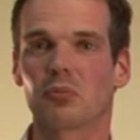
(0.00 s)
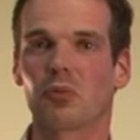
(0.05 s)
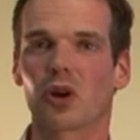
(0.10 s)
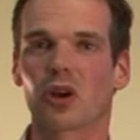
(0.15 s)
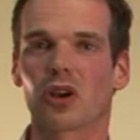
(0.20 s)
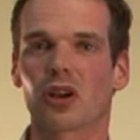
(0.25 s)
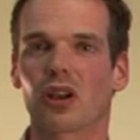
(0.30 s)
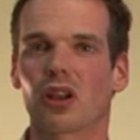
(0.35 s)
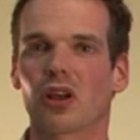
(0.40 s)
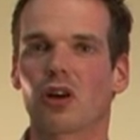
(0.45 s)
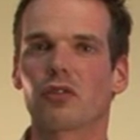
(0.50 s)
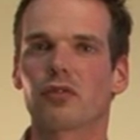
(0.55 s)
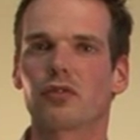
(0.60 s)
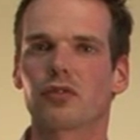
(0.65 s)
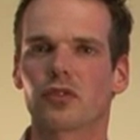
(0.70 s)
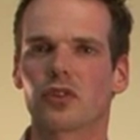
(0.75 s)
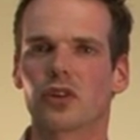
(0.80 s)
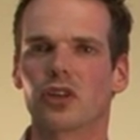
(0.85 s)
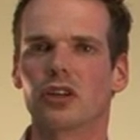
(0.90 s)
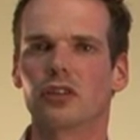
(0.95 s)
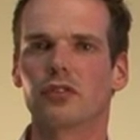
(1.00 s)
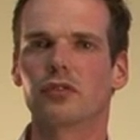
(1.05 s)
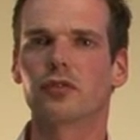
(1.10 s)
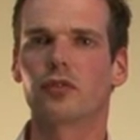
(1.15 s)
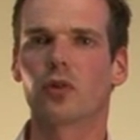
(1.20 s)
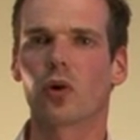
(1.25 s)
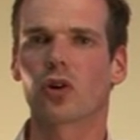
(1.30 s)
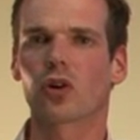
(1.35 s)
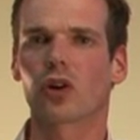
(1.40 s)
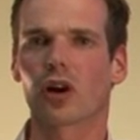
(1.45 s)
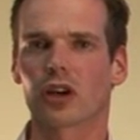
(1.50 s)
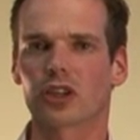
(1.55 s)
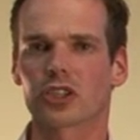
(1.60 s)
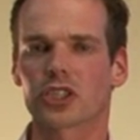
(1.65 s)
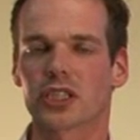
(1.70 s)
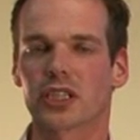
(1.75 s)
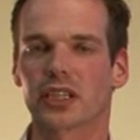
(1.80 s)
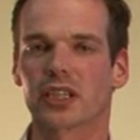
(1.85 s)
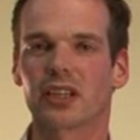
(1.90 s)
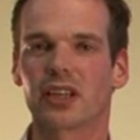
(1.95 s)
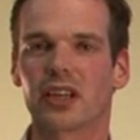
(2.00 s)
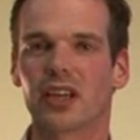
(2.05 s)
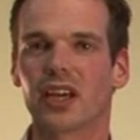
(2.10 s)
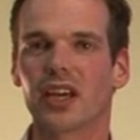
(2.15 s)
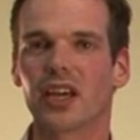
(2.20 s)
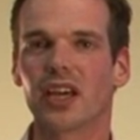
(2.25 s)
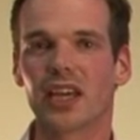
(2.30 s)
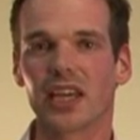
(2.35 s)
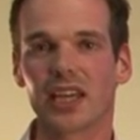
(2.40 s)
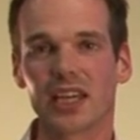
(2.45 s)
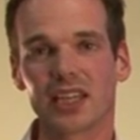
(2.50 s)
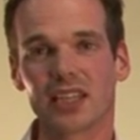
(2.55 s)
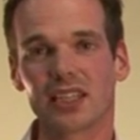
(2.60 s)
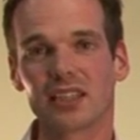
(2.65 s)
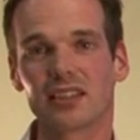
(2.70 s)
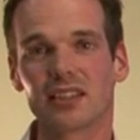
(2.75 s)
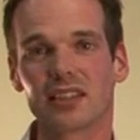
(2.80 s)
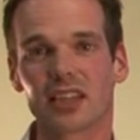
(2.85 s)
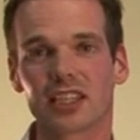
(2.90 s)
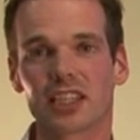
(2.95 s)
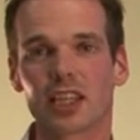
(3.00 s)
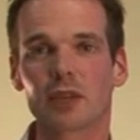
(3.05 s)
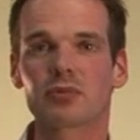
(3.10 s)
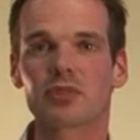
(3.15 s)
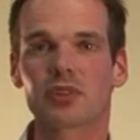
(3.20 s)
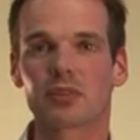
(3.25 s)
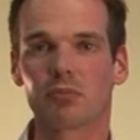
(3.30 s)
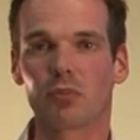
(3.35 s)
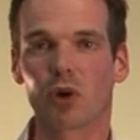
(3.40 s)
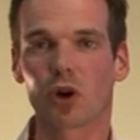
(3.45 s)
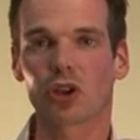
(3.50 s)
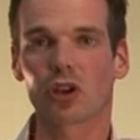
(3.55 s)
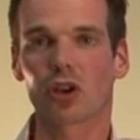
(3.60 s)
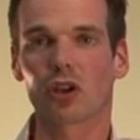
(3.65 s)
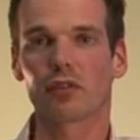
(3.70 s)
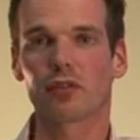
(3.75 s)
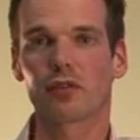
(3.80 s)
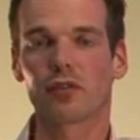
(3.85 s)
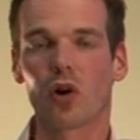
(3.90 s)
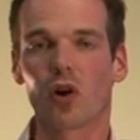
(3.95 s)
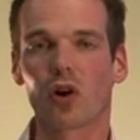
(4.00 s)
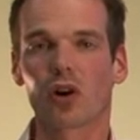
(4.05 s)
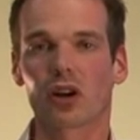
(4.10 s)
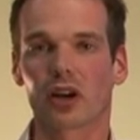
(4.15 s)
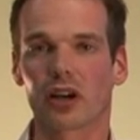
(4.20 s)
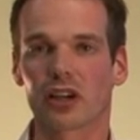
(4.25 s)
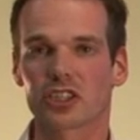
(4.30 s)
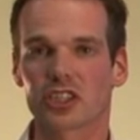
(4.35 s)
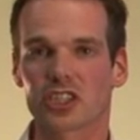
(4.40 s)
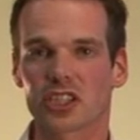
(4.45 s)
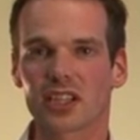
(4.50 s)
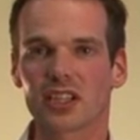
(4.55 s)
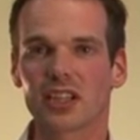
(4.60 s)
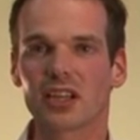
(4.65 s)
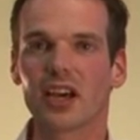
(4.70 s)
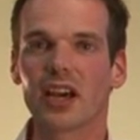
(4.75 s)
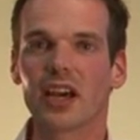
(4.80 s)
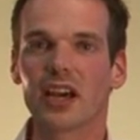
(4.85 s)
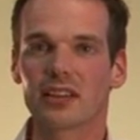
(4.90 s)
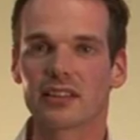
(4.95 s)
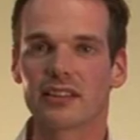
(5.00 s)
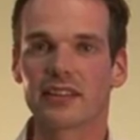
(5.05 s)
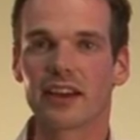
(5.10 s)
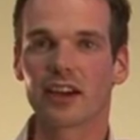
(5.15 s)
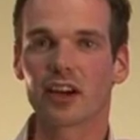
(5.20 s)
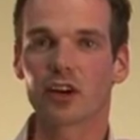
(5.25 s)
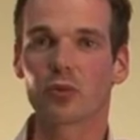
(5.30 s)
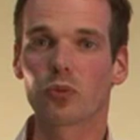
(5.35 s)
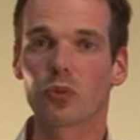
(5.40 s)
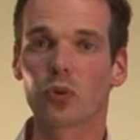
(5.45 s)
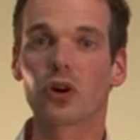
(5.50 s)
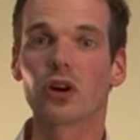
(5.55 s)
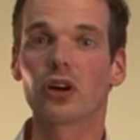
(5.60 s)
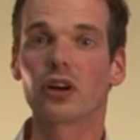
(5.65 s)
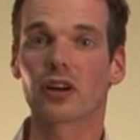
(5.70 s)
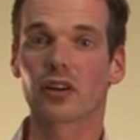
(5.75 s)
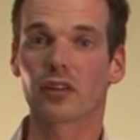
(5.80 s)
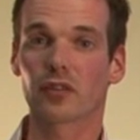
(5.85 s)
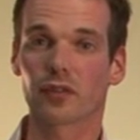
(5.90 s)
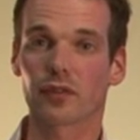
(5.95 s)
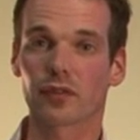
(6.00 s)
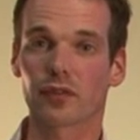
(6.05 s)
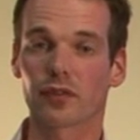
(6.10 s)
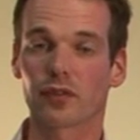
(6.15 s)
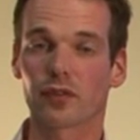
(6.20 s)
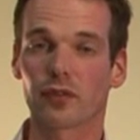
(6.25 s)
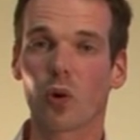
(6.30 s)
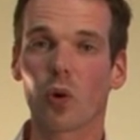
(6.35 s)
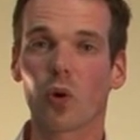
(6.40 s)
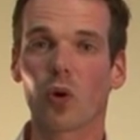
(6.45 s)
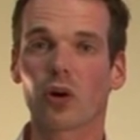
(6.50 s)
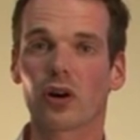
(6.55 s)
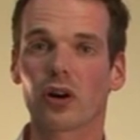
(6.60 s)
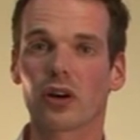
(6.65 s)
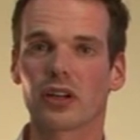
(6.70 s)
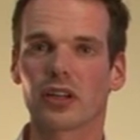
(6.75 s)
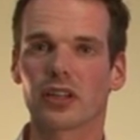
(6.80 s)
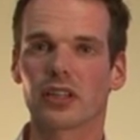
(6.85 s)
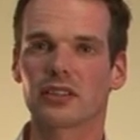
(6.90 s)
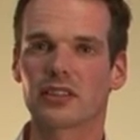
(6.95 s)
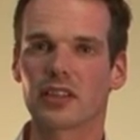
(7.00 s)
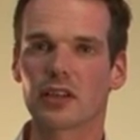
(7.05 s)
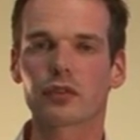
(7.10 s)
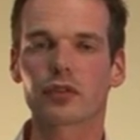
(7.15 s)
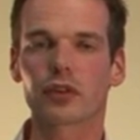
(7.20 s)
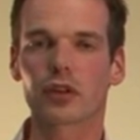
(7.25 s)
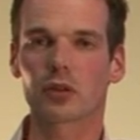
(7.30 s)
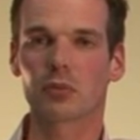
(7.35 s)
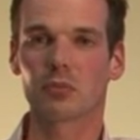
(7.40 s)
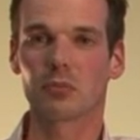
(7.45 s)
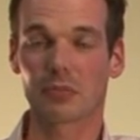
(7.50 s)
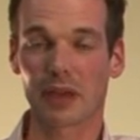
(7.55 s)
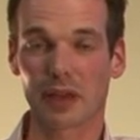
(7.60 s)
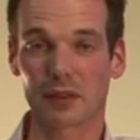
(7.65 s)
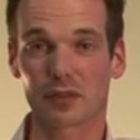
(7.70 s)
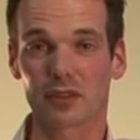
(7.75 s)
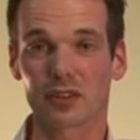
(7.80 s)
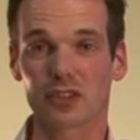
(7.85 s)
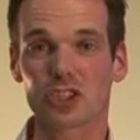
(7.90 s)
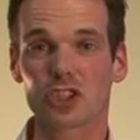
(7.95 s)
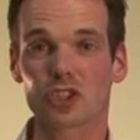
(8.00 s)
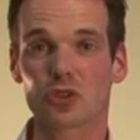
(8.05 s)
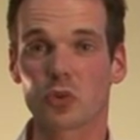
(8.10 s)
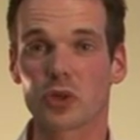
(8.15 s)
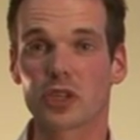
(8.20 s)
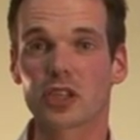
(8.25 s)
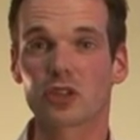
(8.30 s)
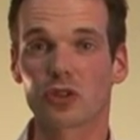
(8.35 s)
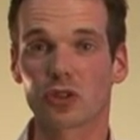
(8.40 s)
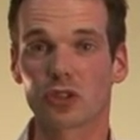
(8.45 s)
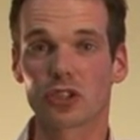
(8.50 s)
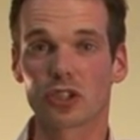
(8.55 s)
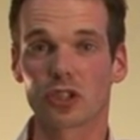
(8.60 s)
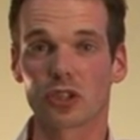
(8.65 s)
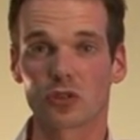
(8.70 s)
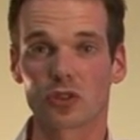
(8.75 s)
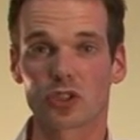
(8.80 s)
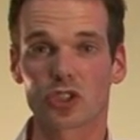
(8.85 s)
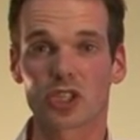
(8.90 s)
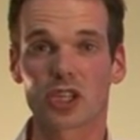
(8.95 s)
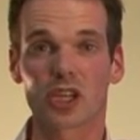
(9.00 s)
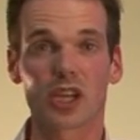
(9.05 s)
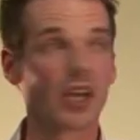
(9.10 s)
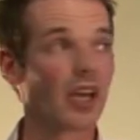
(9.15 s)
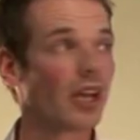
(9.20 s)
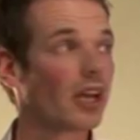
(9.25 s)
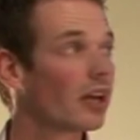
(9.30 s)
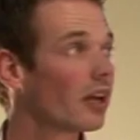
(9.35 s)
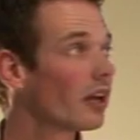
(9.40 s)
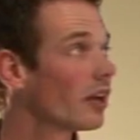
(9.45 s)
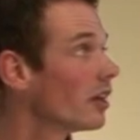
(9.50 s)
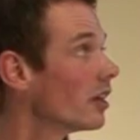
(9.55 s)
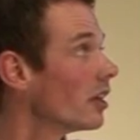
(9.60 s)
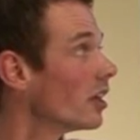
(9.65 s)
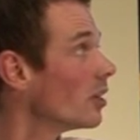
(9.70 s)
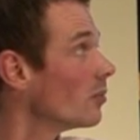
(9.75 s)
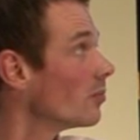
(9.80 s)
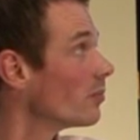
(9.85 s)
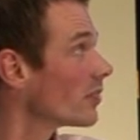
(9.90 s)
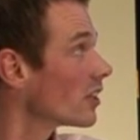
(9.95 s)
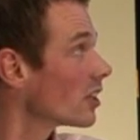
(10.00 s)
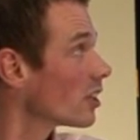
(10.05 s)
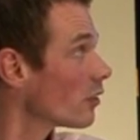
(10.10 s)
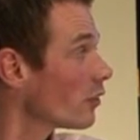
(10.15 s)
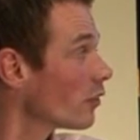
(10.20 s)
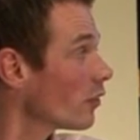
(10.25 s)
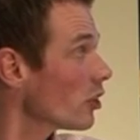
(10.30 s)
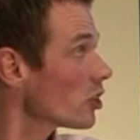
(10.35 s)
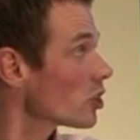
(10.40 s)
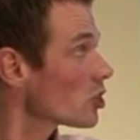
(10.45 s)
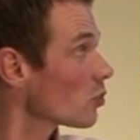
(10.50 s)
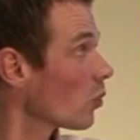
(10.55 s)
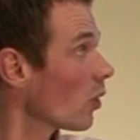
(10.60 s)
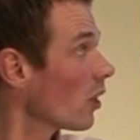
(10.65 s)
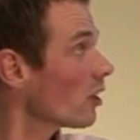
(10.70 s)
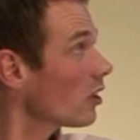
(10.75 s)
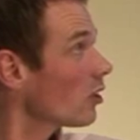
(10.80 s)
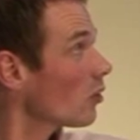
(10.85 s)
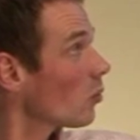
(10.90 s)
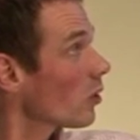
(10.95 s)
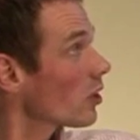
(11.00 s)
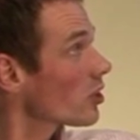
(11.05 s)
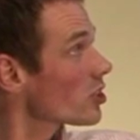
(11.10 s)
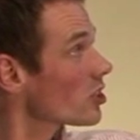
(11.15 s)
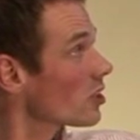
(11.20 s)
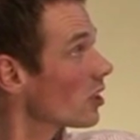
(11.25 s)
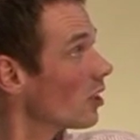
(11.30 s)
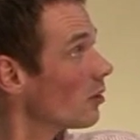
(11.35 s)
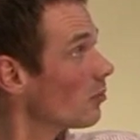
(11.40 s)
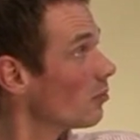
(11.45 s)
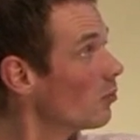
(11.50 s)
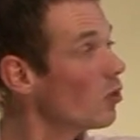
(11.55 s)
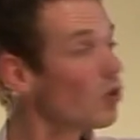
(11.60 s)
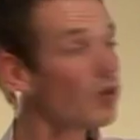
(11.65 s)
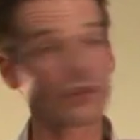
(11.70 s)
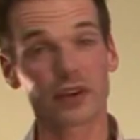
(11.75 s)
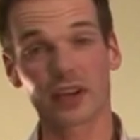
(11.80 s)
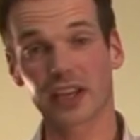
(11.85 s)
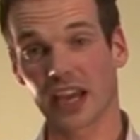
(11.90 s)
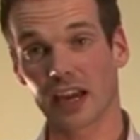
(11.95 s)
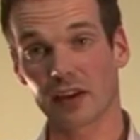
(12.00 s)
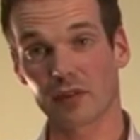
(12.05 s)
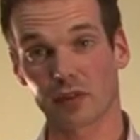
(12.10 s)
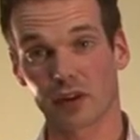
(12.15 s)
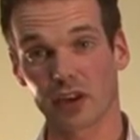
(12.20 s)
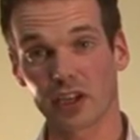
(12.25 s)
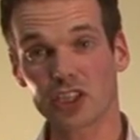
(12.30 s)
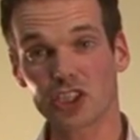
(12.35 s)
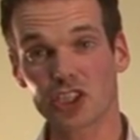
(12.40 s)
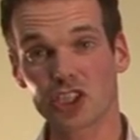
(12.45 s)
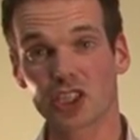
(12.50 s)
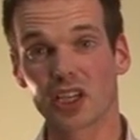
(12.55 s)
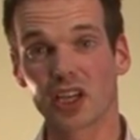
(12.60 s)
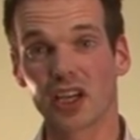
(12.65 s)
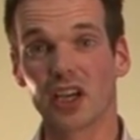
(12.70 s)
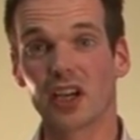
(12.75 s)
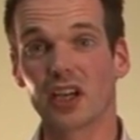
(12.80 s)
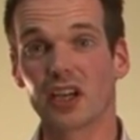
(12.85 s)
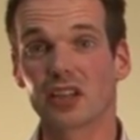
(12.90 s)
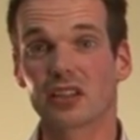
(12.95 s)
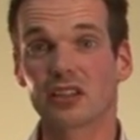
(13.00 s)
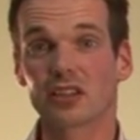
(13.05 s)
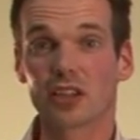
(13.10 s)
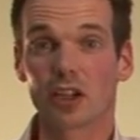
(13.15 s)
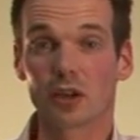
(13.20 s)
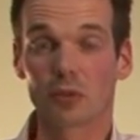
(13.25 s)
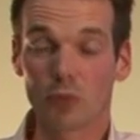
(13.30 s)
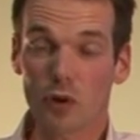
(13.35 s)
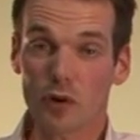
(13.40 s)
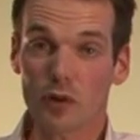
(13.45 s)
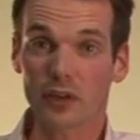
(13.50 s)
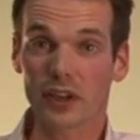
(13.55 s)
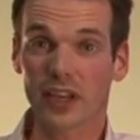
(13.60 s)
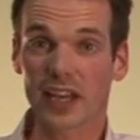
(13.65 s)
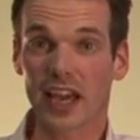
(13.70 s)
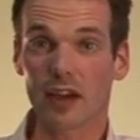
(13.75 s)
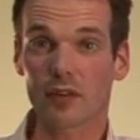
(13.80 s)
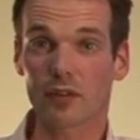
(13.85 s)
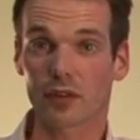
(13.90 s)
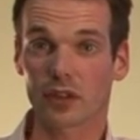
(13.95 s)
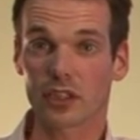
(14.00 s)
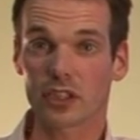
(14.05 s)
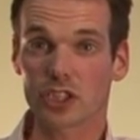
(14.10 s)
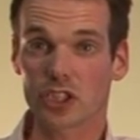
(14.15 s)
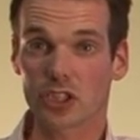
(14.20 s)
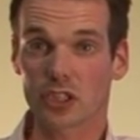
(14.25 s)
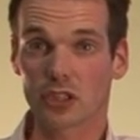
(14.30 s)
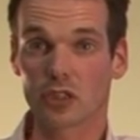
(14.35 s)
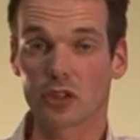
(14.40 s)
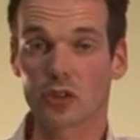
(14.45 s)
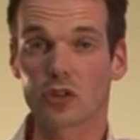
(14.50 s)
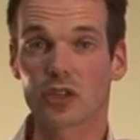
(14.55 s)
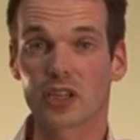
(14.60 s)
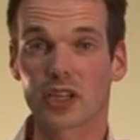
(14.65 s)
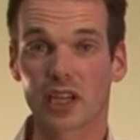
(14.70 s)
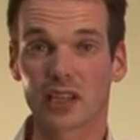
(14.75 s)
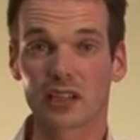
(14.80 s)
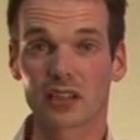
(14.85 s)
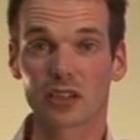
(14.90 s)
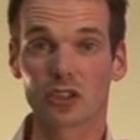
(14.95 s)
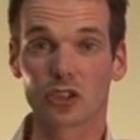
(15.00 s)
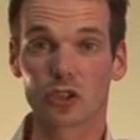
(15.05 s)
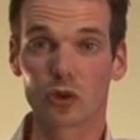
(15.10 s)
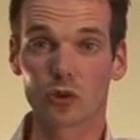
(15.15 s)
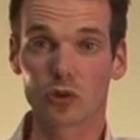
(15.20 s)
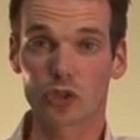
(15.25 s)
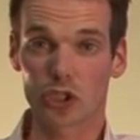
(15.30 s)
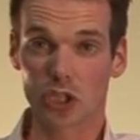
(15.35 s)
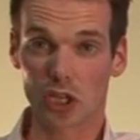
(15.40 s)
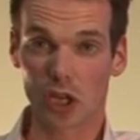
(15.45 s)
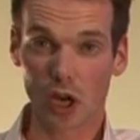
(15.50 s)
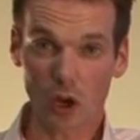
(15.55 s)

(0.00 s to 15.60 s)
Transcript: model of forecasting. In the adaptive model of forecasting, there were four different methods we could use. The first one was the moving average. The moving average you can use